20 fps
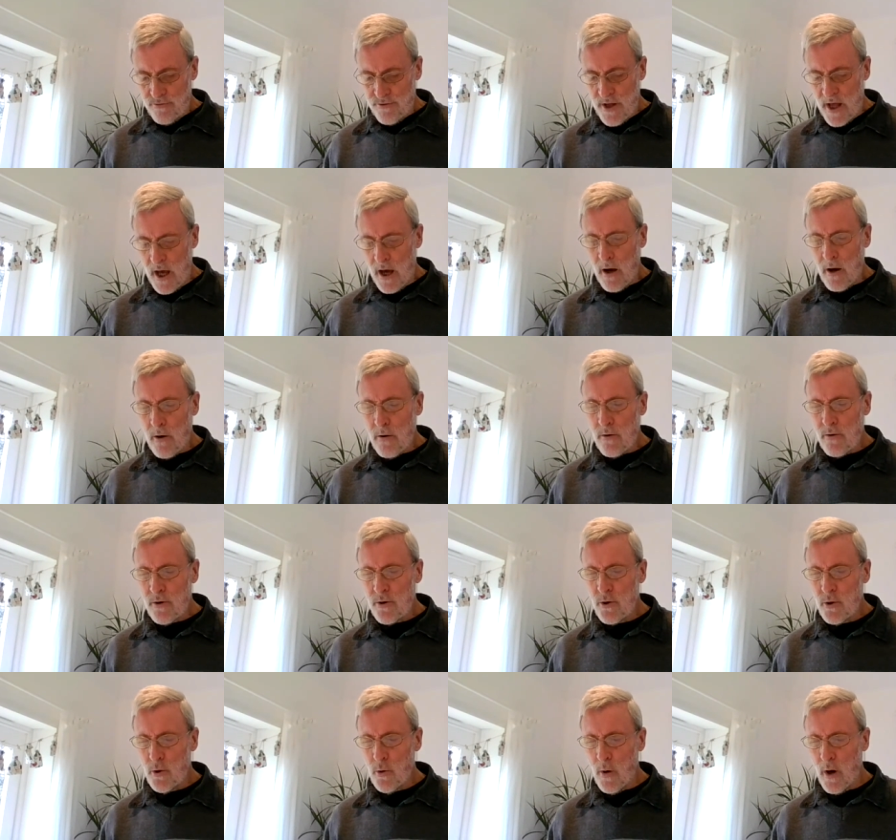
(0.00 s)
Thou
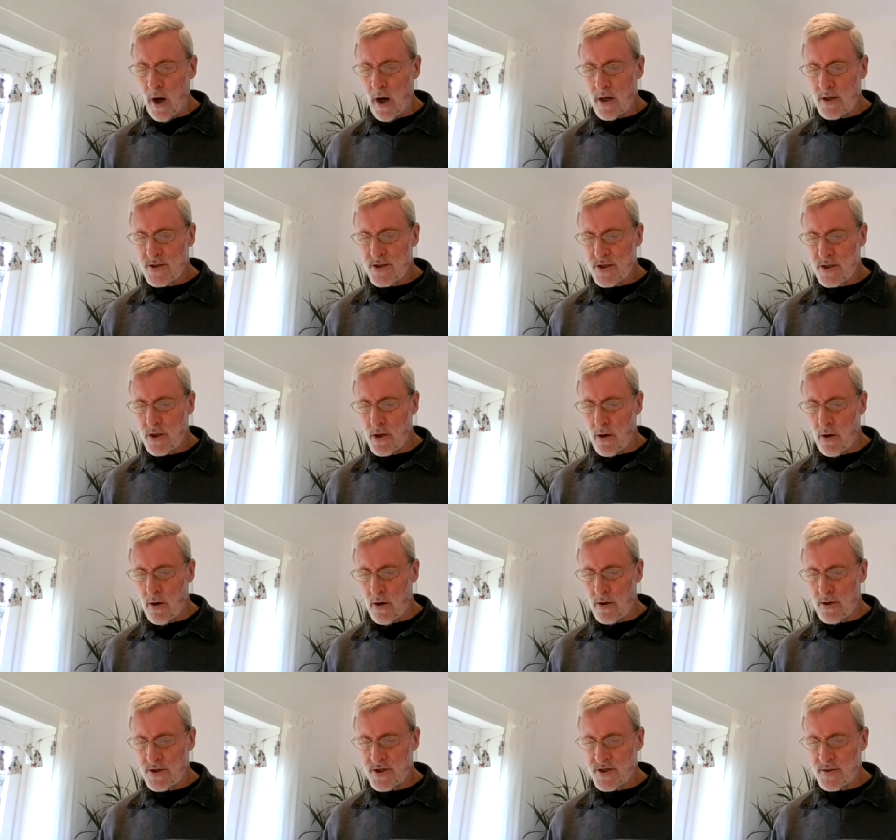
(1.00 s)
who art
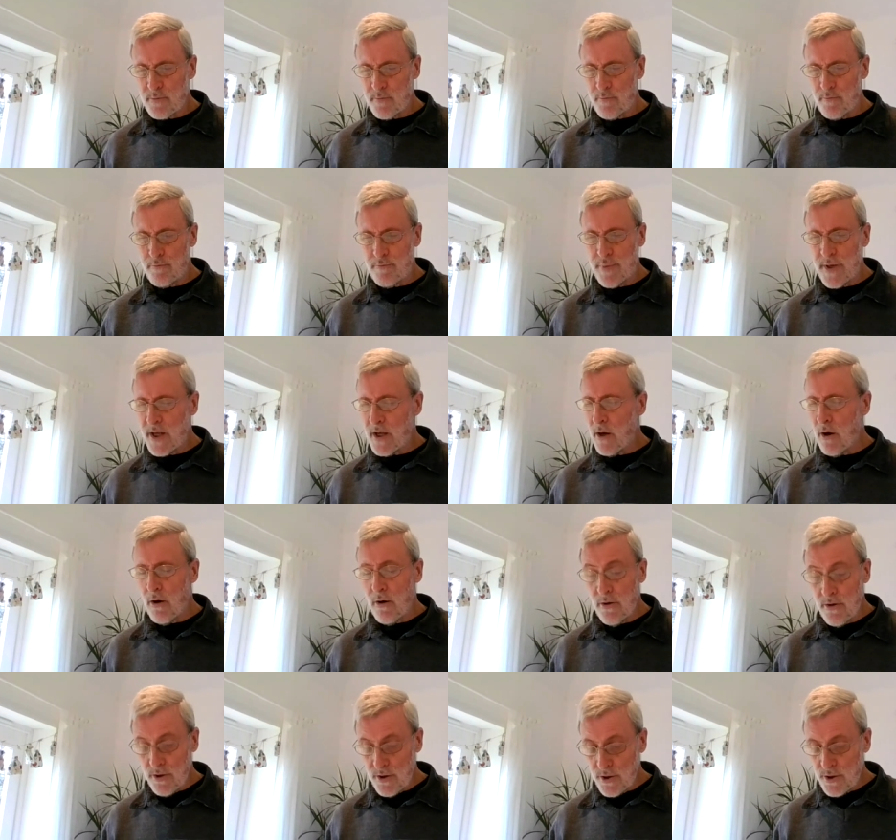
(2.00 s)
God
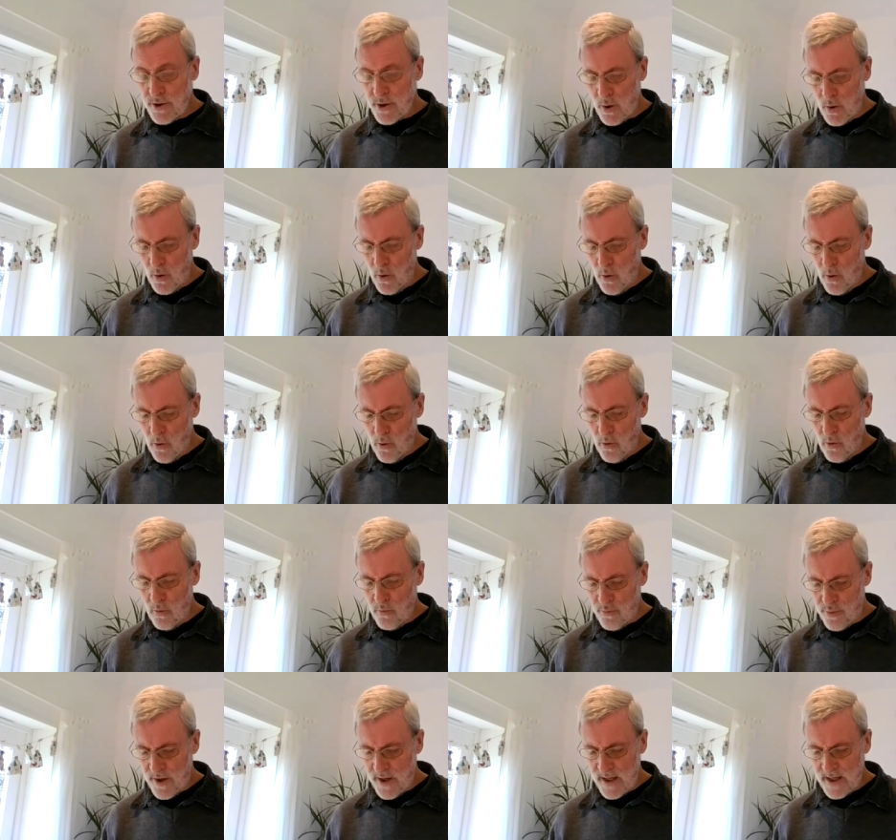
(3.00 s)
beyond all
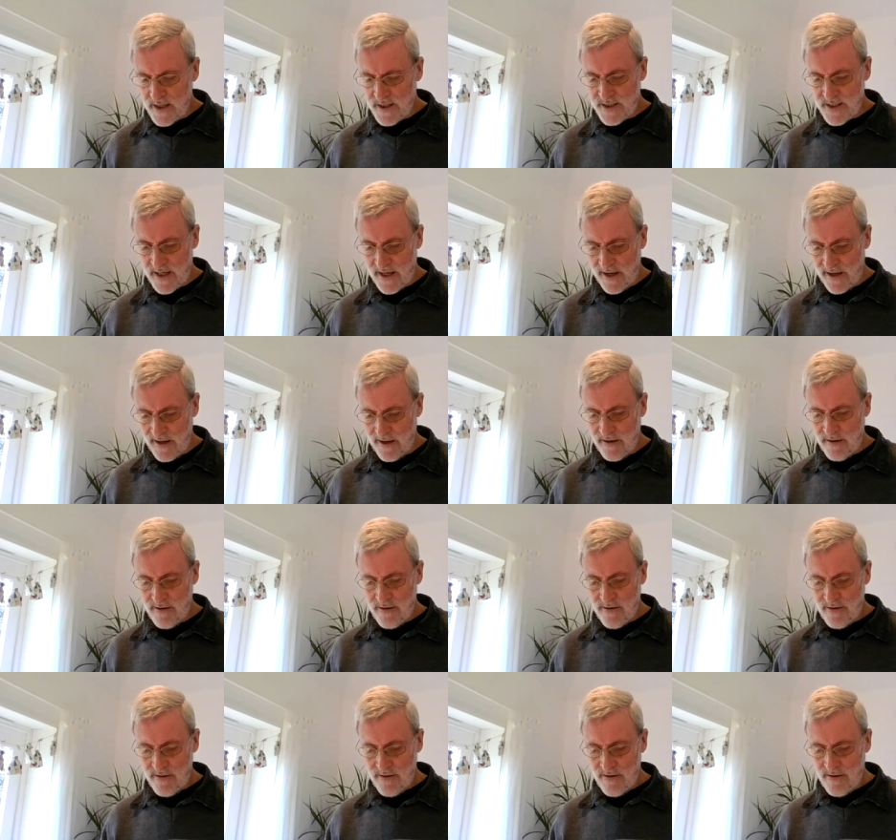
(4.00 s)
praising,
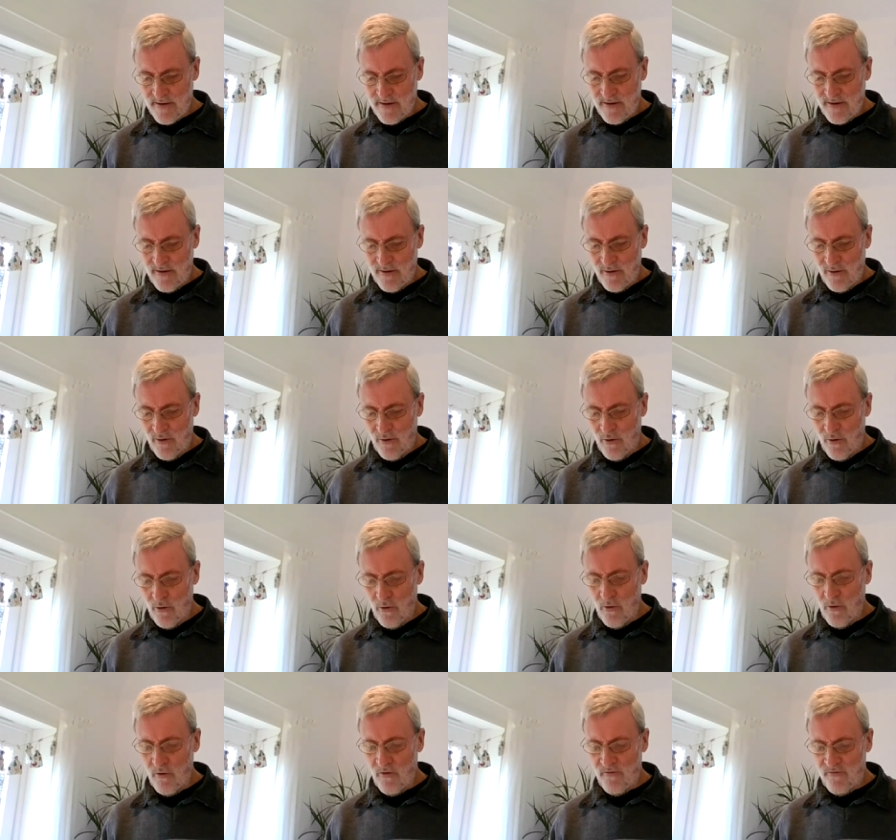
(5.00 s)

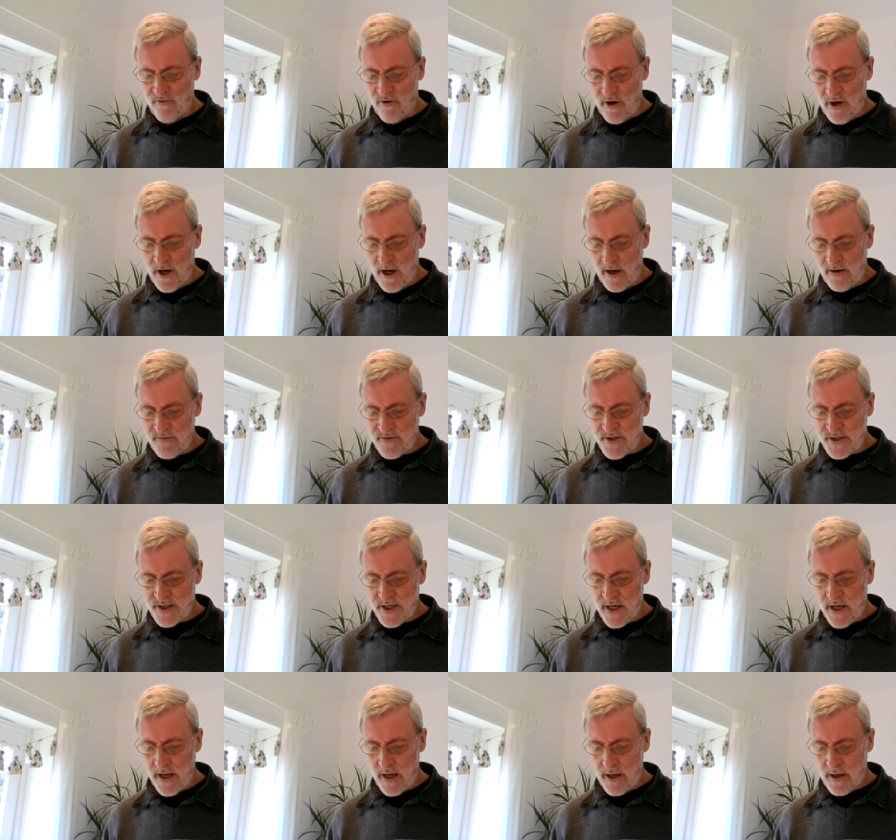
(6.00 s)
all for love's
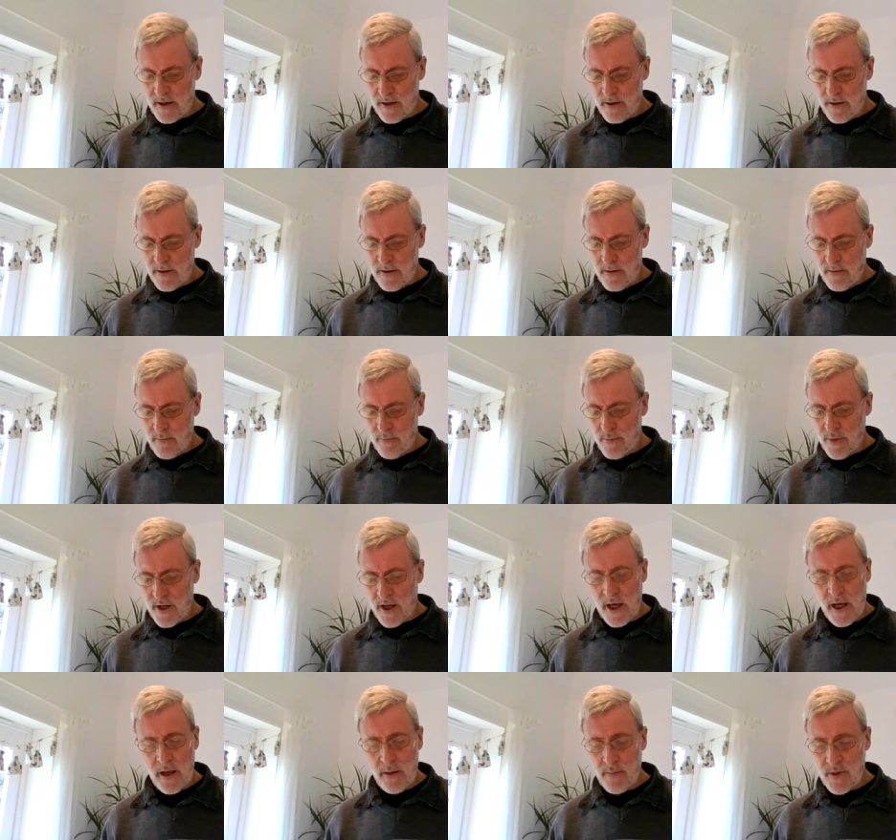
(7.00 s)
sake
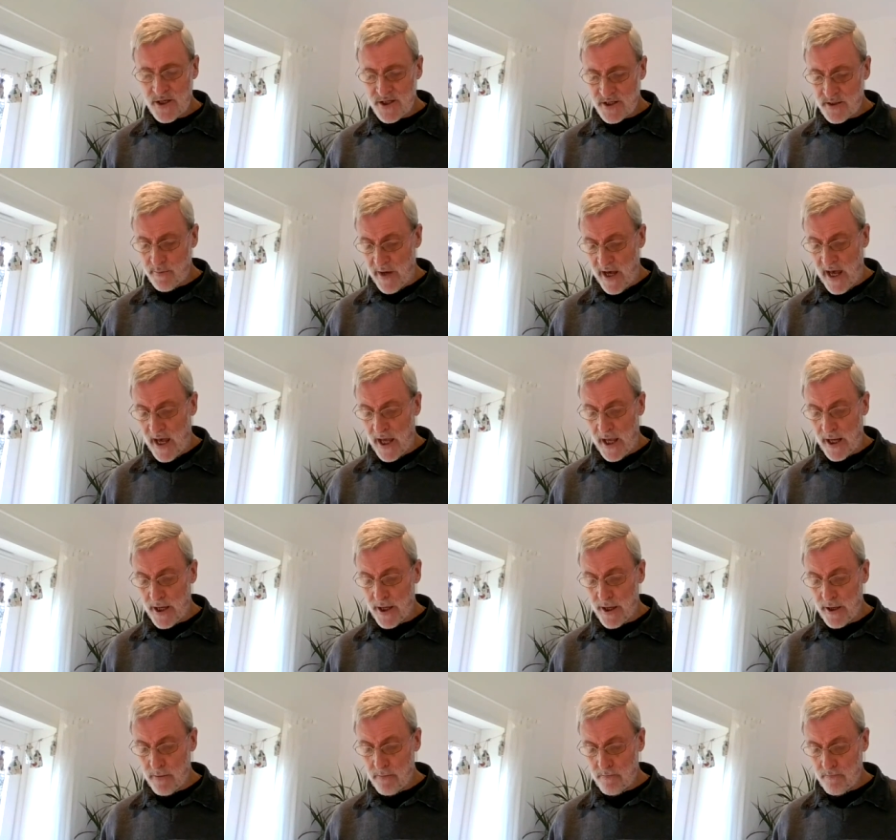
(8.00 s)
becamest
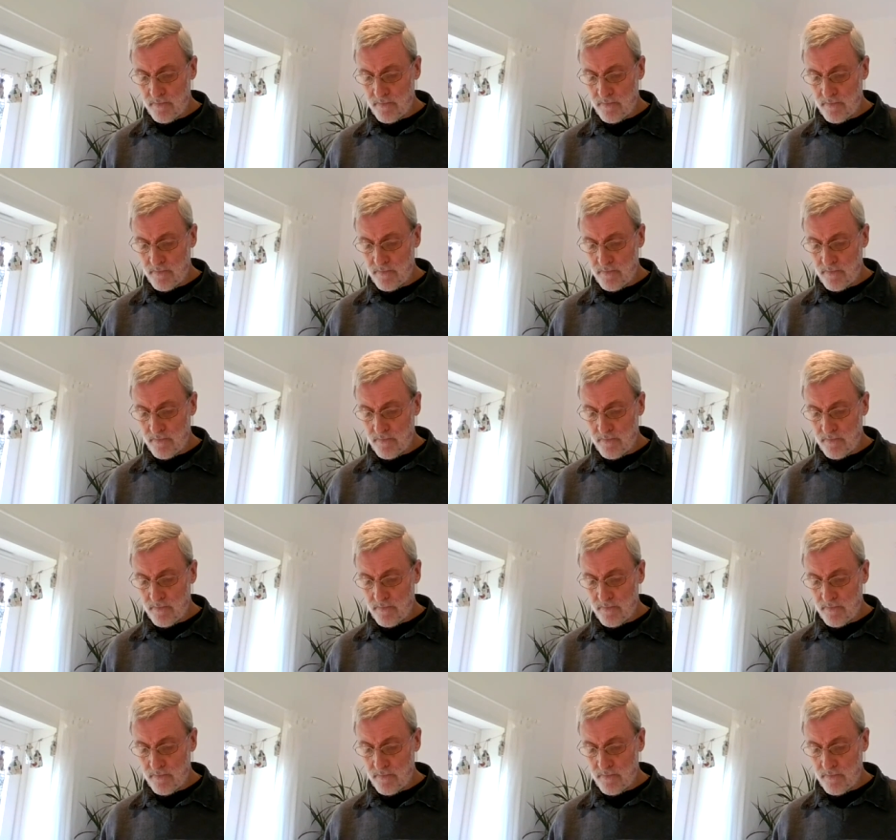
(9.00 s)
man,